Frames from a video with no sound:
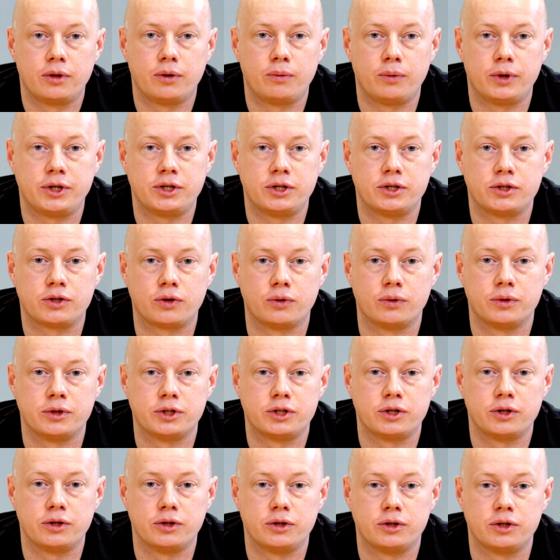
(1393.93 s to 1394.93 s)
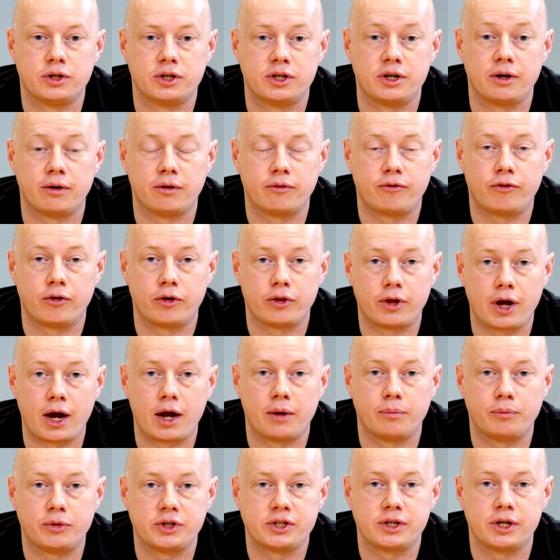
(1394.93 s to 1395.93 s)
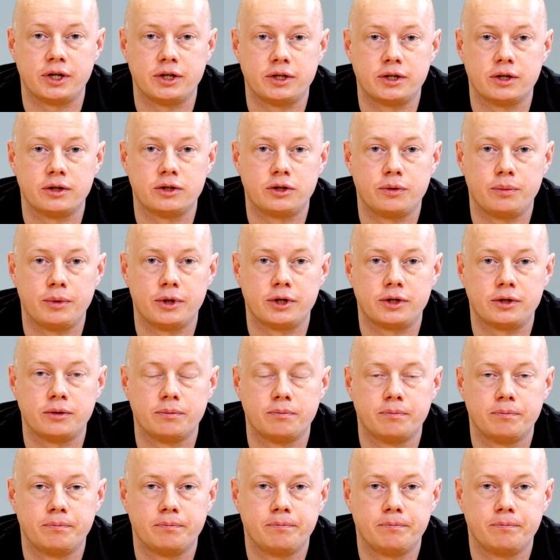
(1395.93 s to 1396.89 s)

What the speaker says: which is going to deteriorate further and proceed to intubation.